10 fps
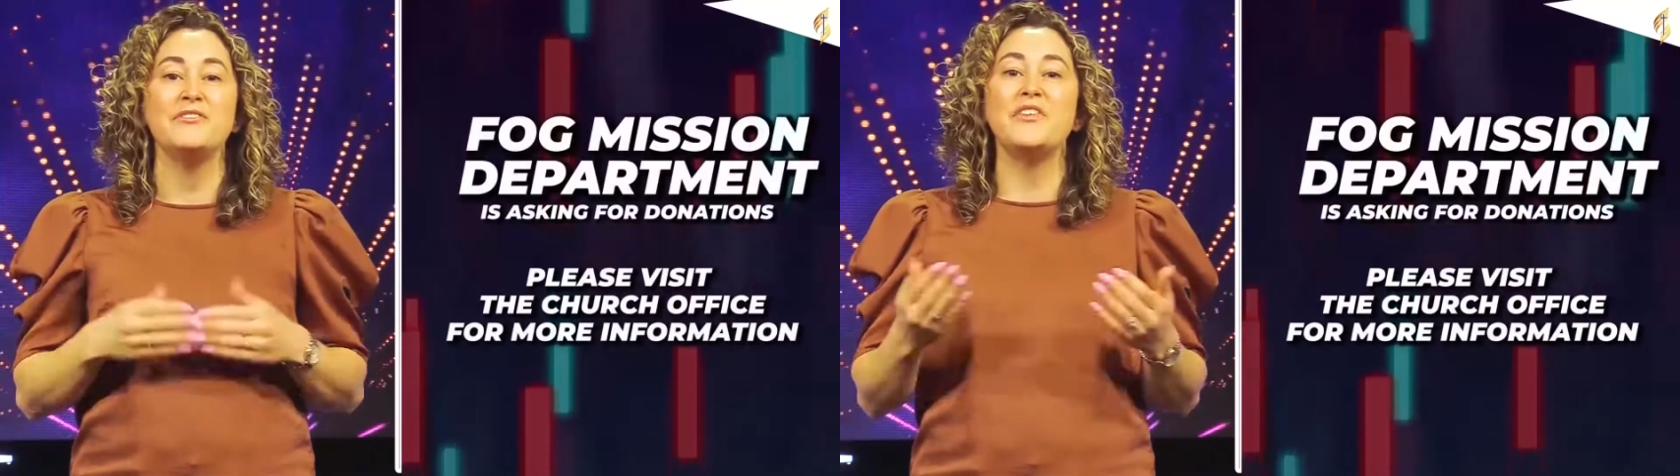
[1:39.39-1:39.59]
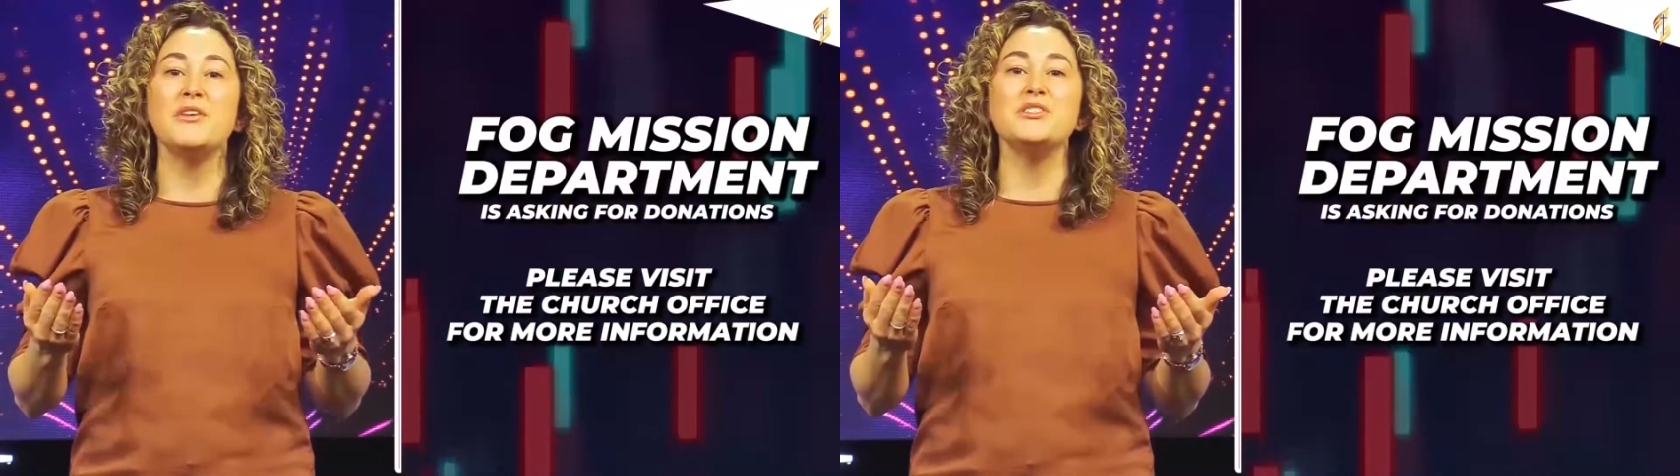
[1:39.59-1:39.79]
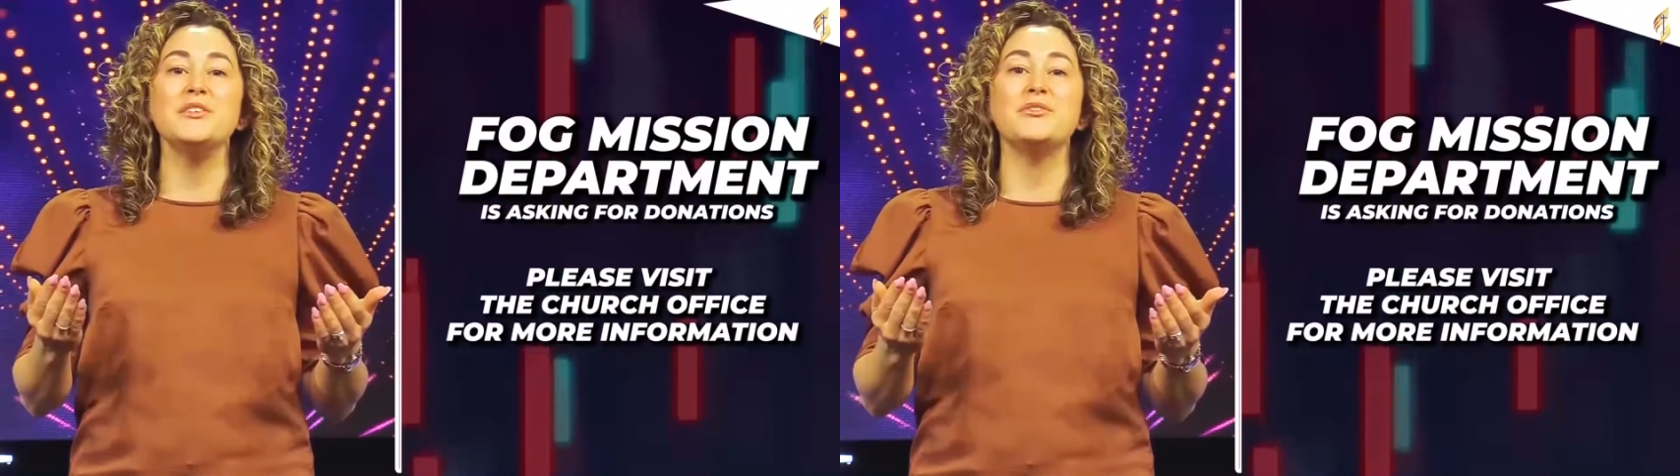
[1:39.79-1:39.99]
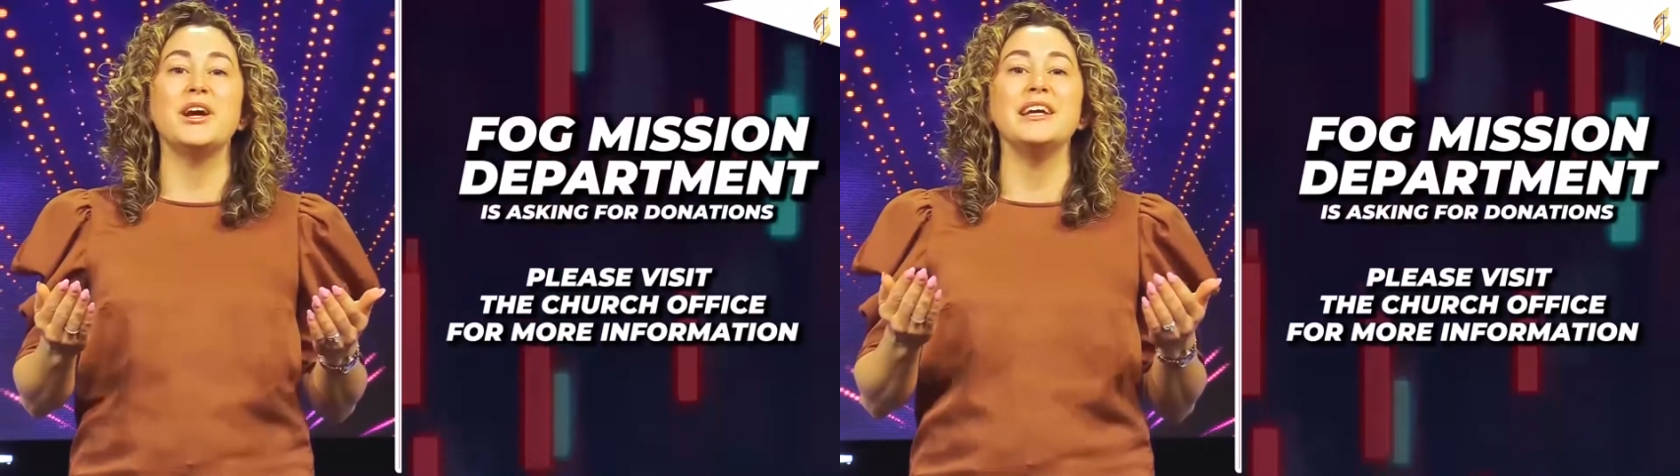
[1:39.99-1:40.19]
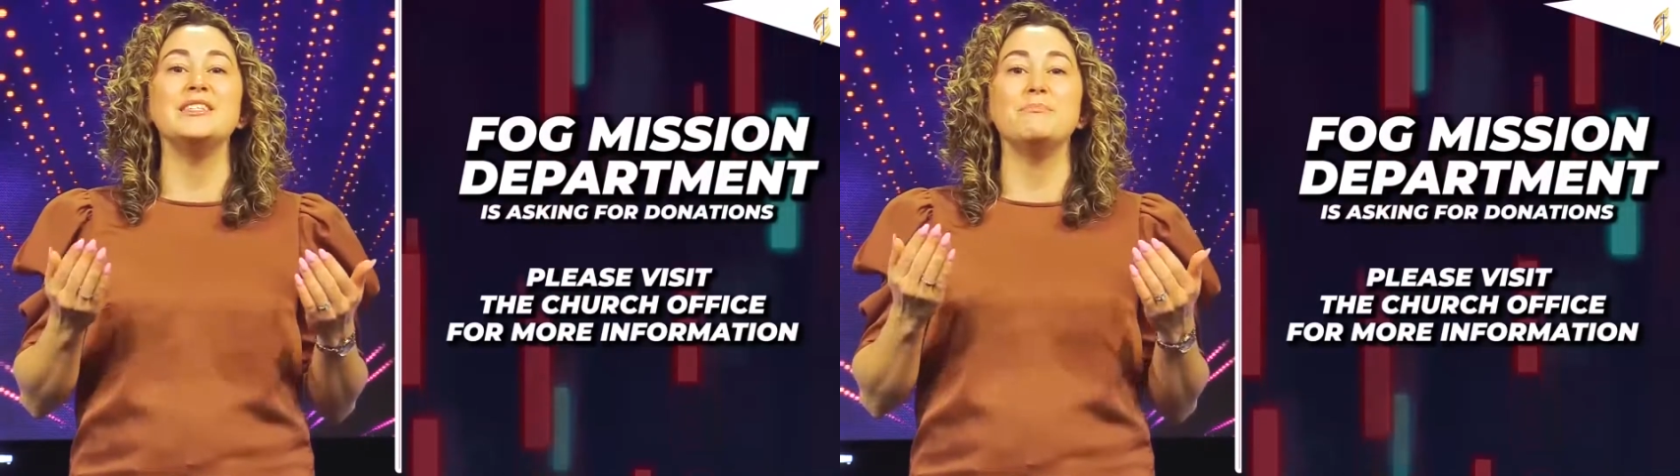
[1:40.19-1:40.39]
Fountain of
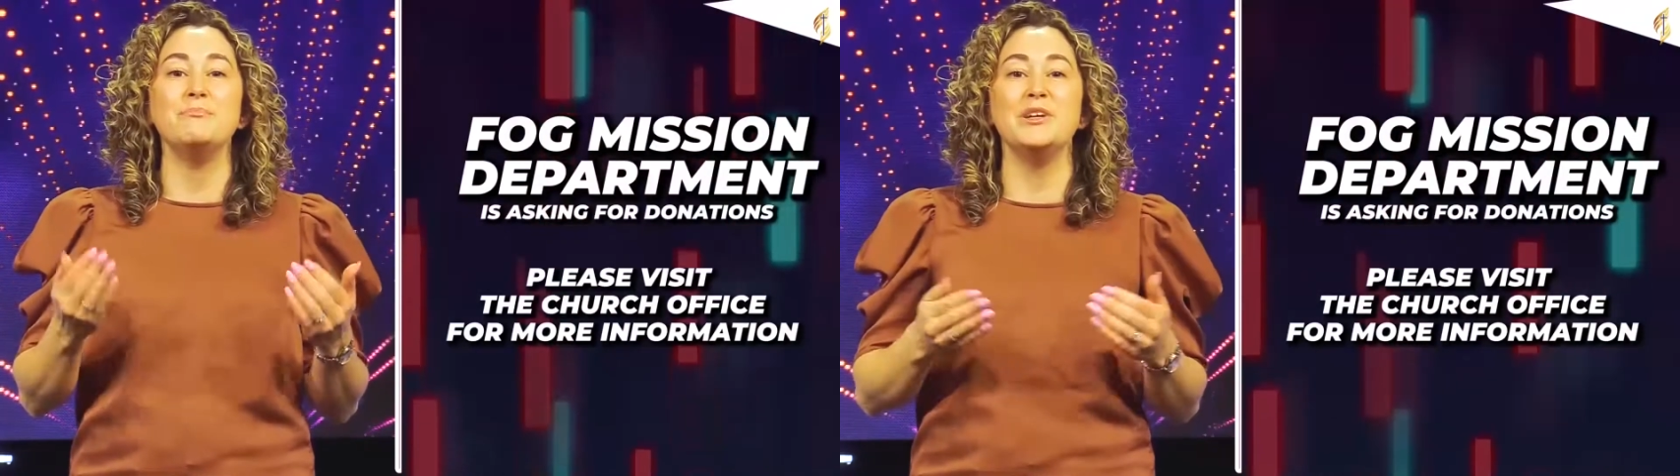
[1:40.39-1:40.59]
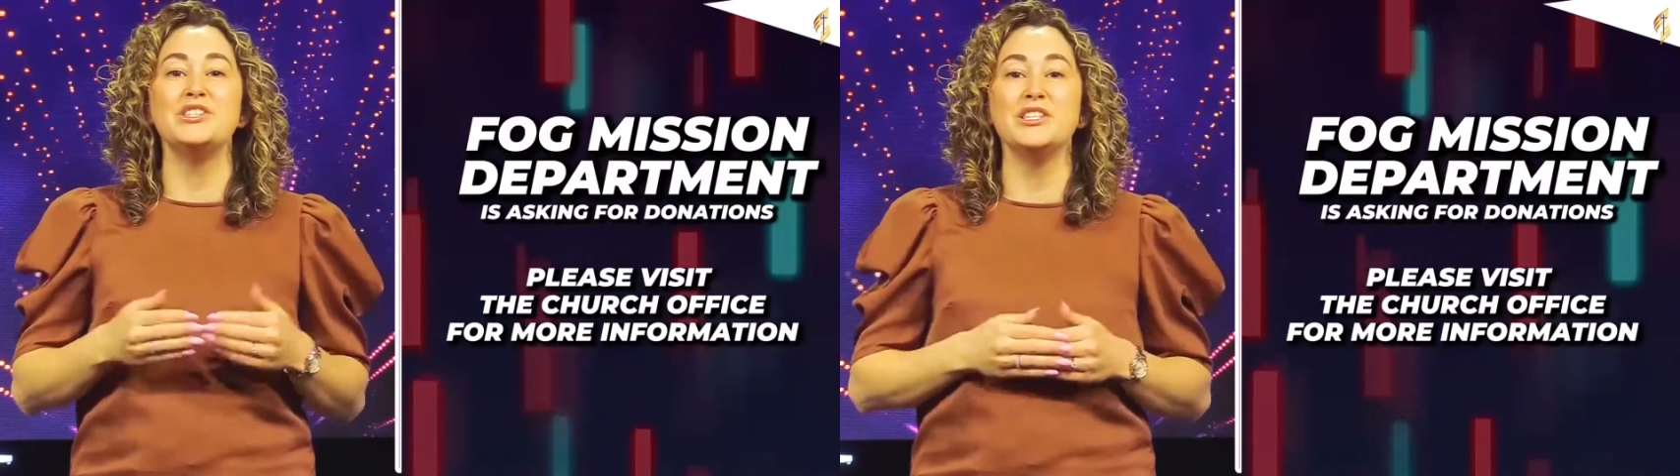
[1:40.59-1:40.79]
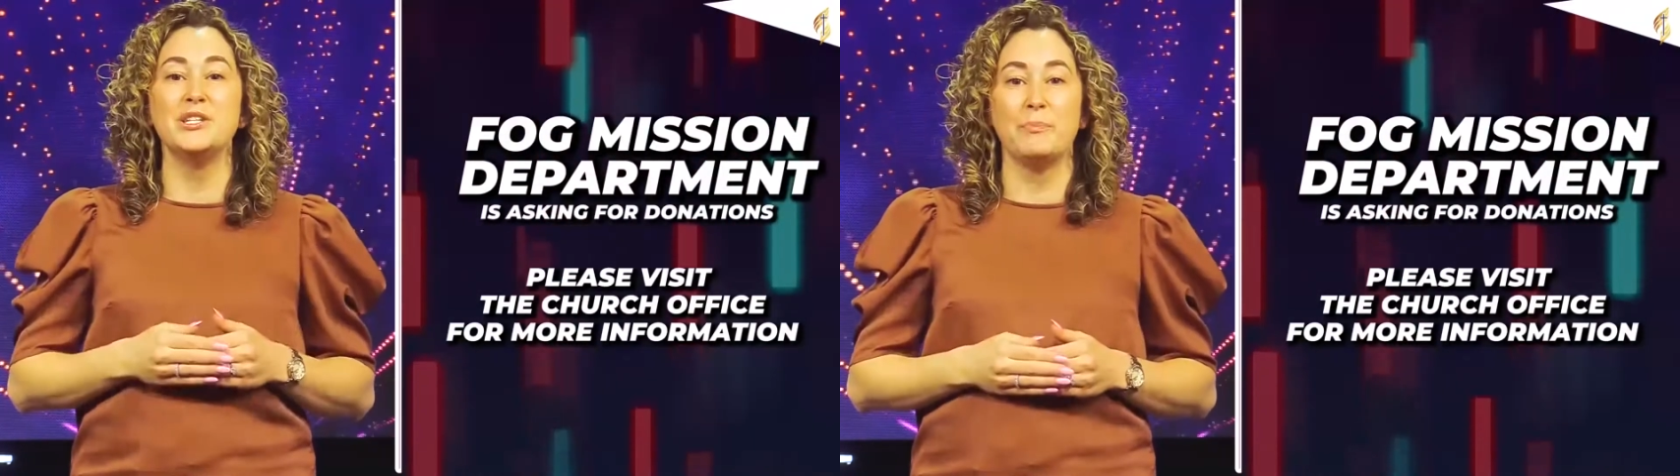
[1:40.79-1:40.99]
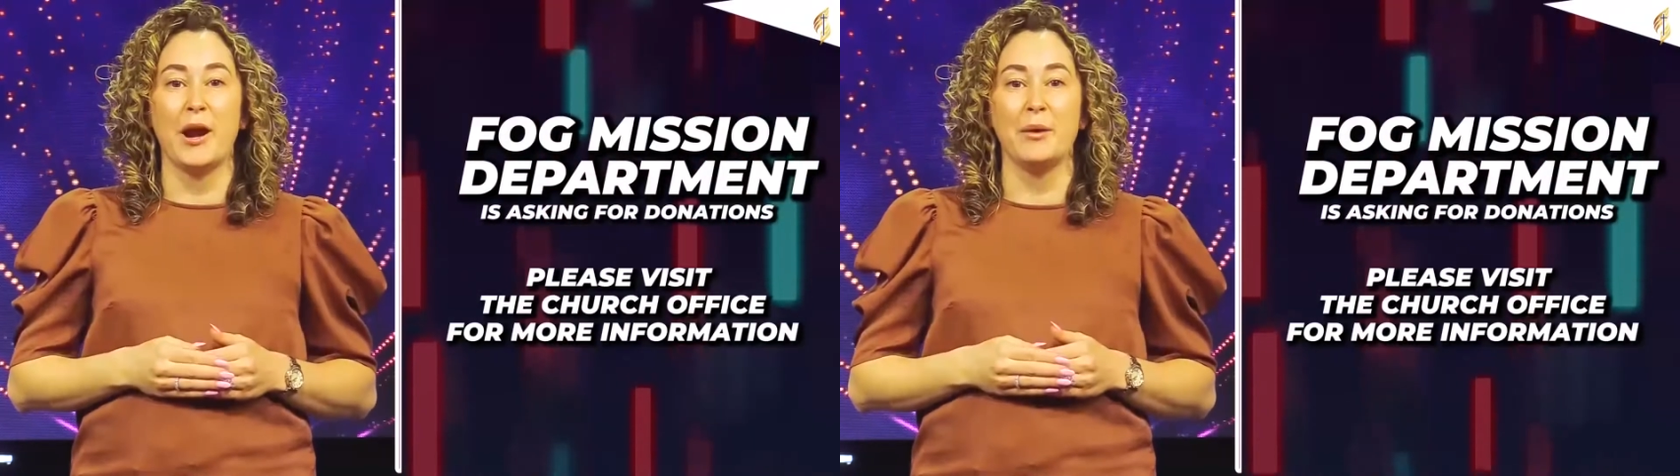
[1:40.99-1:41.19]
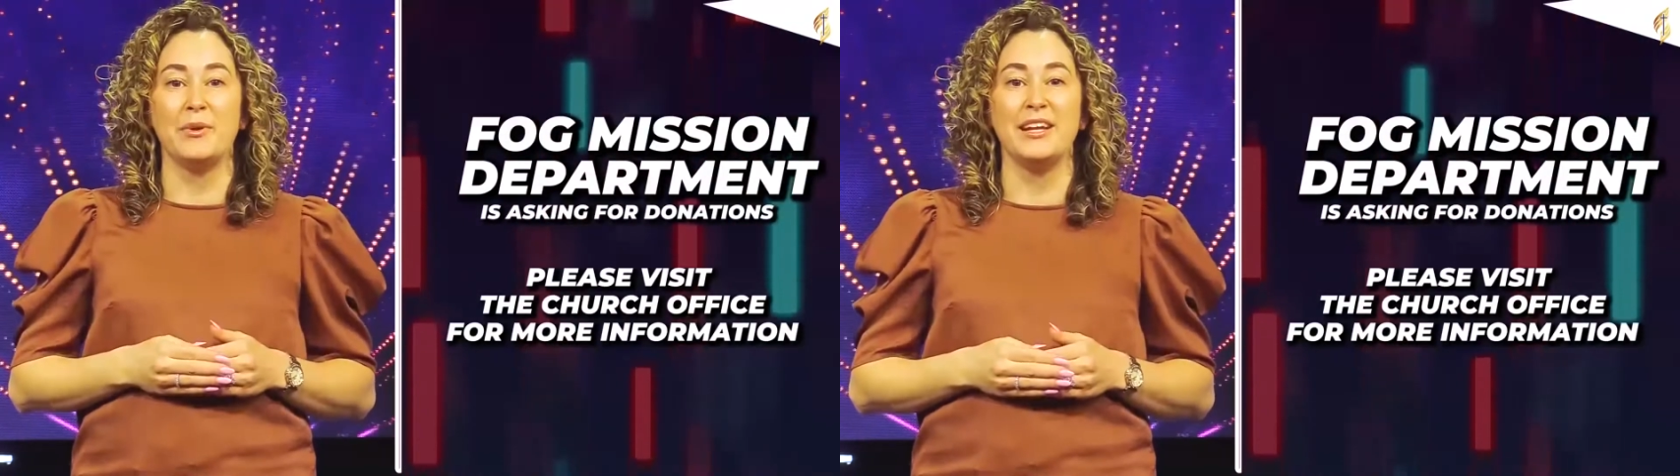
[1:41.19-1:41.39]
Grace Missions
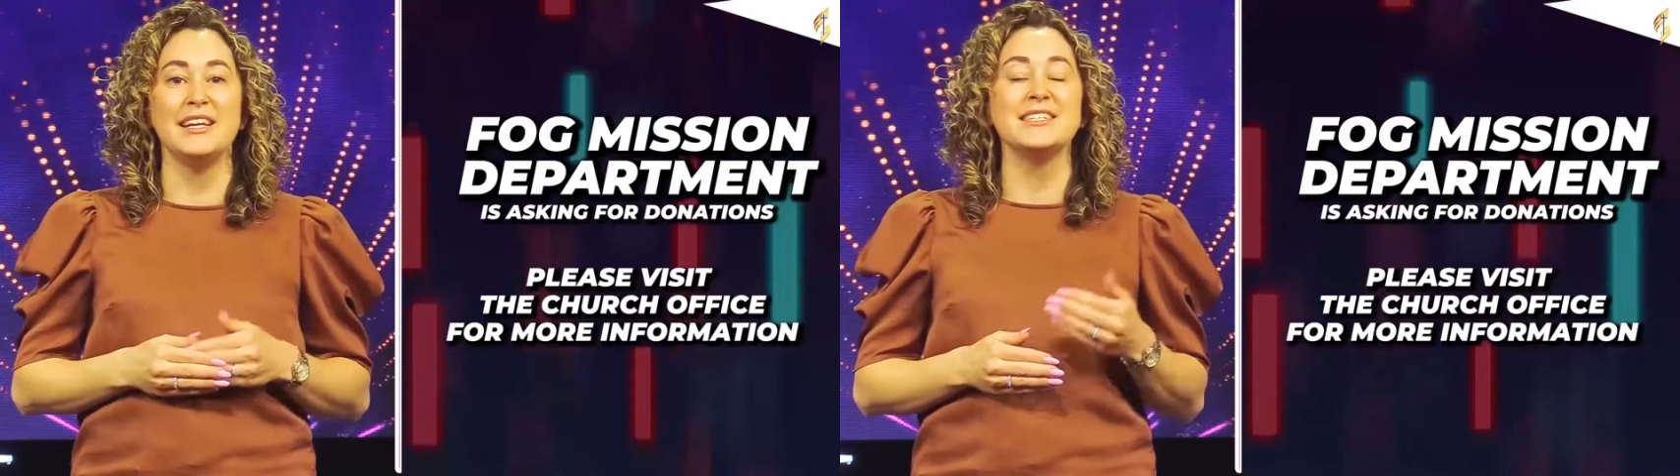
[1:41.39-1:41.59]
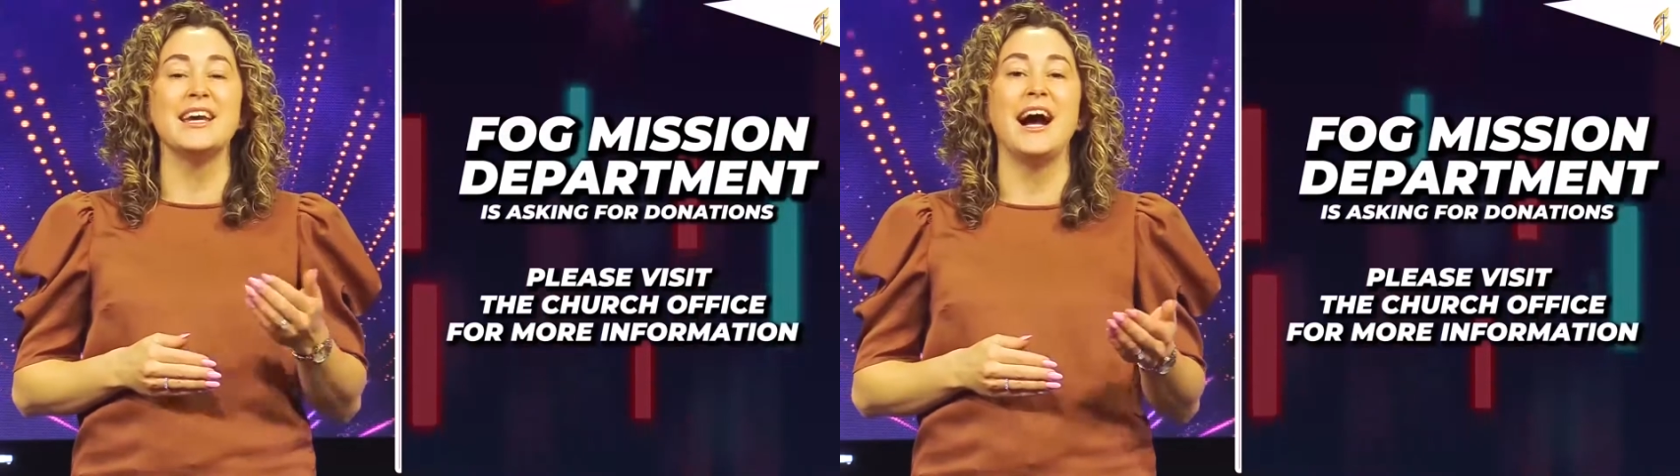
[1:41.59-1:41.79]
Department is